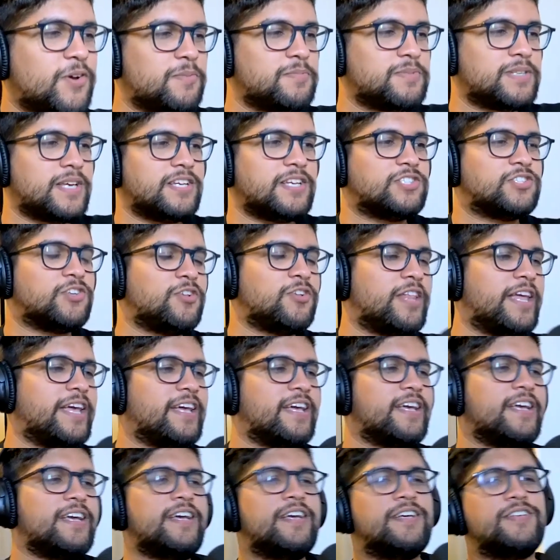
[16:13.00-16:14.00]
what I'm saying.
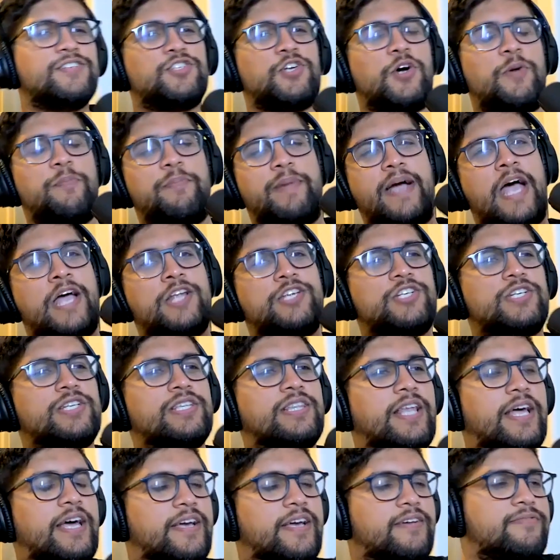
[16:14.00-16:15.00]
So
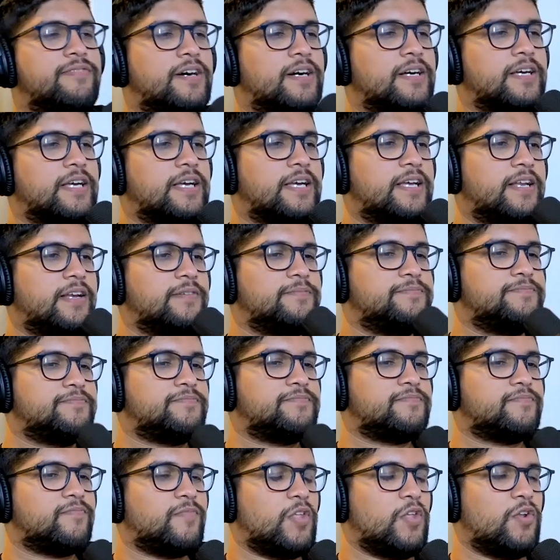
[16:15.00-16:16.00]
imagine like fucking,
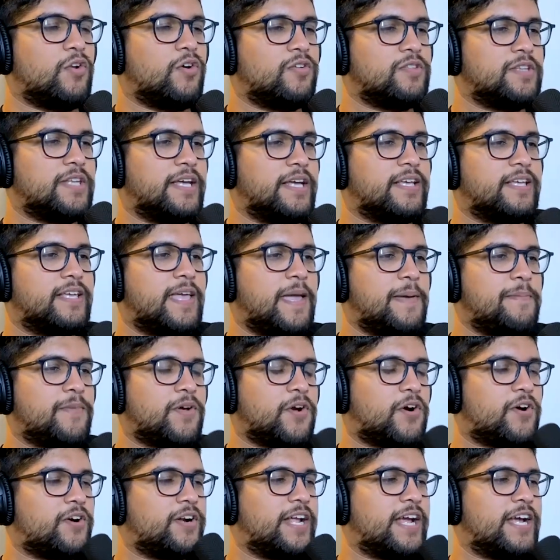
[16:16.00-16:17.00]
like Kim
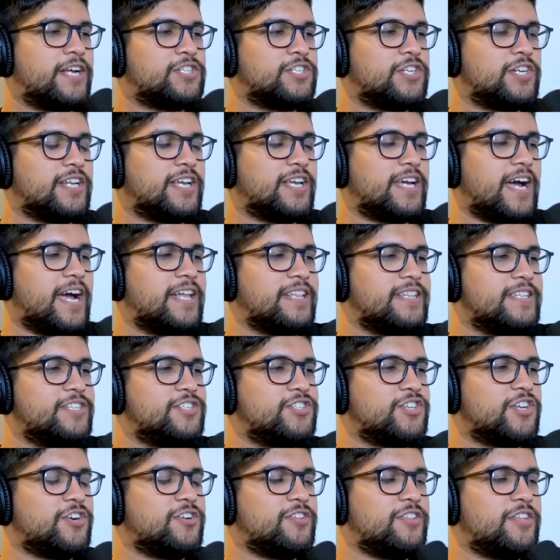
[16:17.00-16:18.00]
Kardashian, Kylie
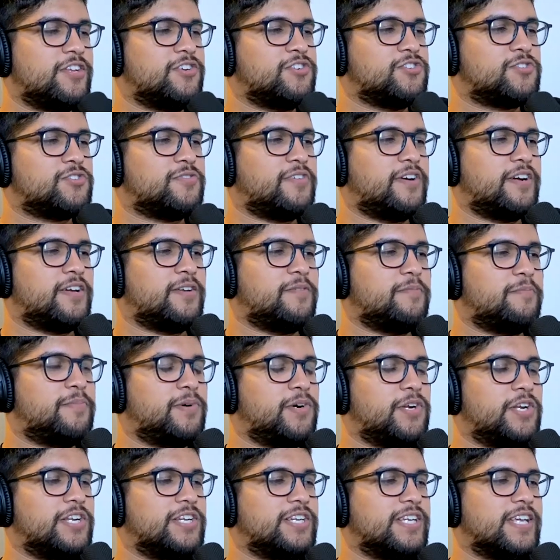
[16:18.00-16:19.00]
Jenner. They're just fucking
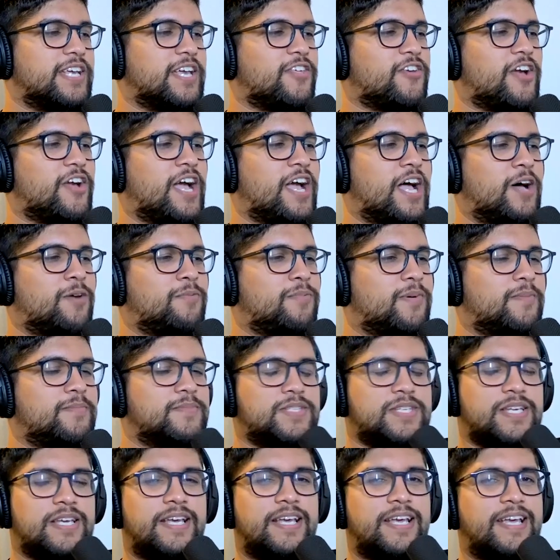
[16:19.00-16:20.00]
putting together
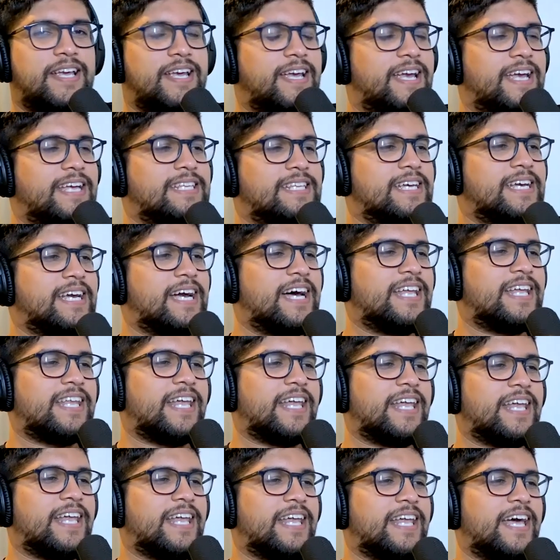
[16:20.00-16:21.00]
albums, and they got
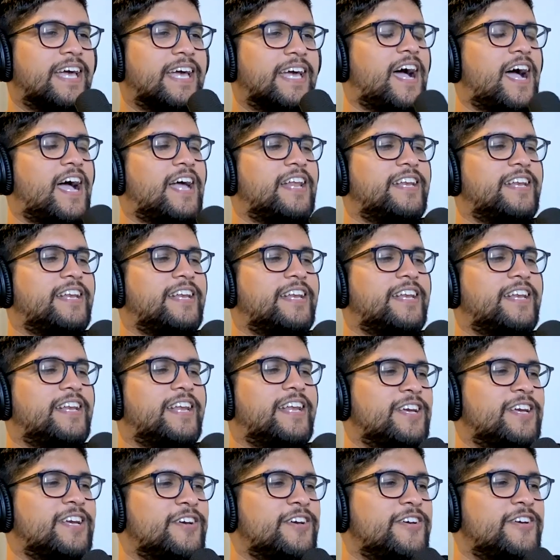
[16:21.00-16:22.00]
like Kanye,
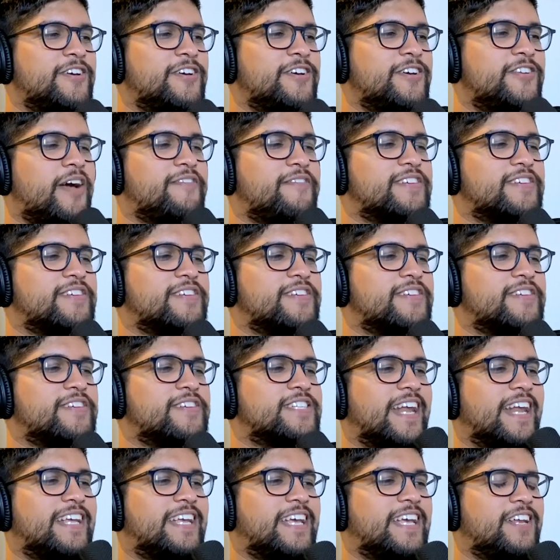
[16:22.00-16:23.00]
Travis
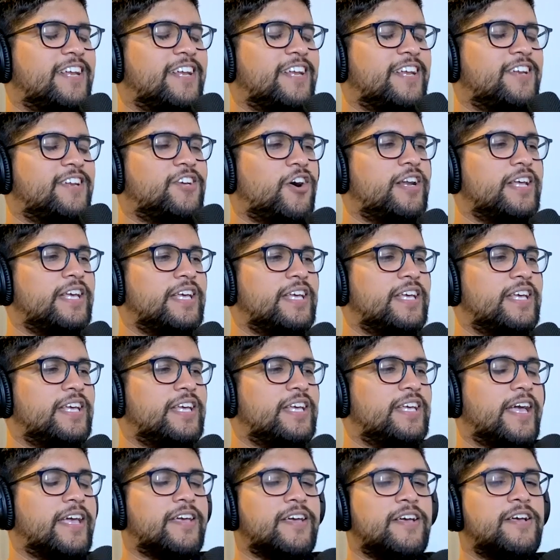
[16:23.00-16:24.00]
Scott, Kid Cudi.
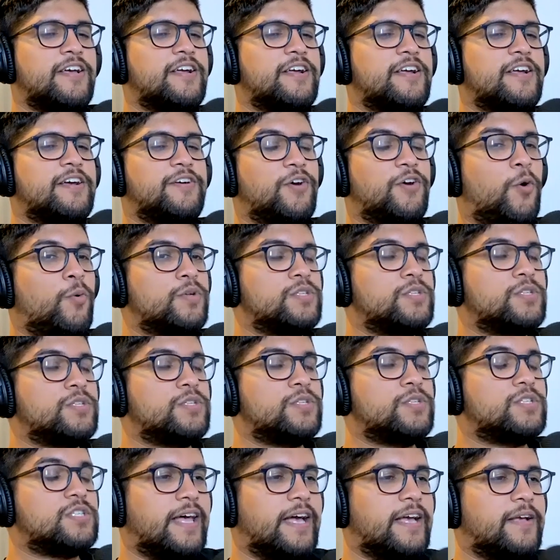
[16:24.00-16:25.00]
Like no one's
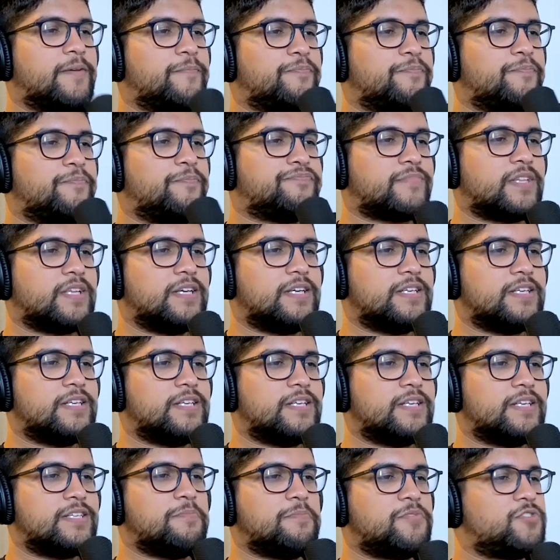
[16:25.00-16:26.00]
like
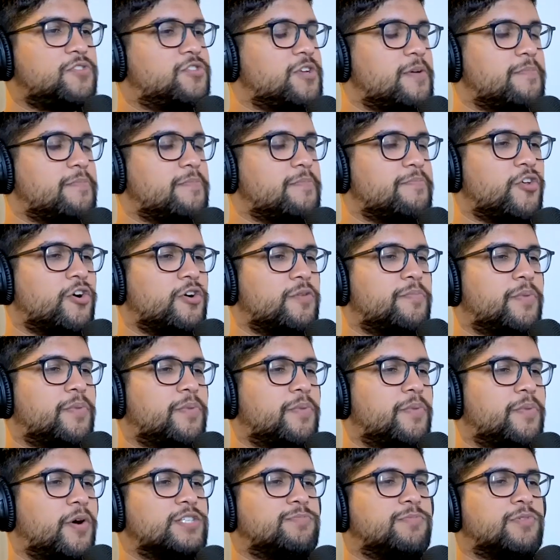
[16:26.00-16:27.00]
some third
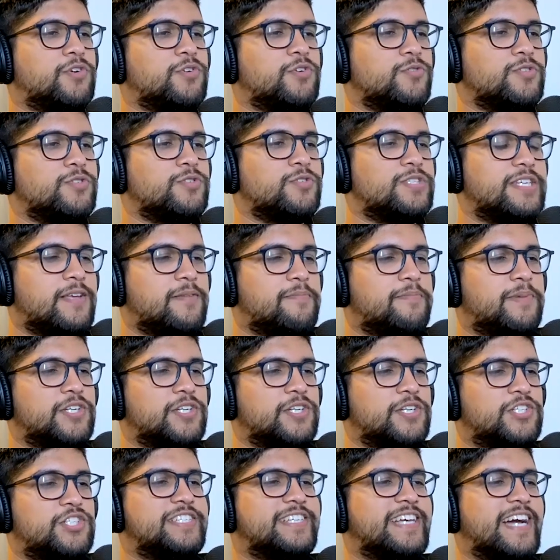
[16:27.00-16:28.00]
party is producing it, but
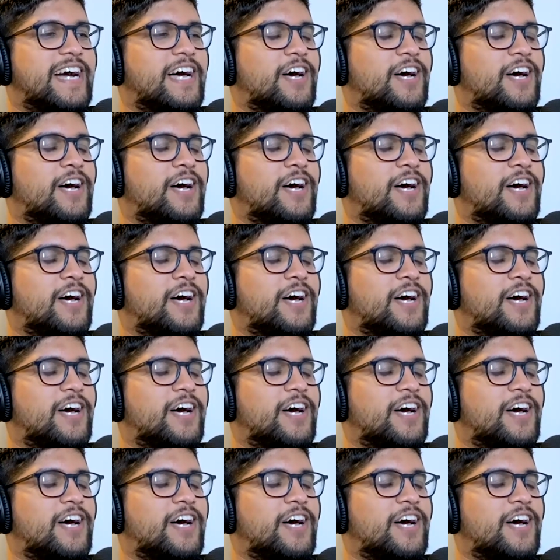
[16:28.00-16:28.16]
she's got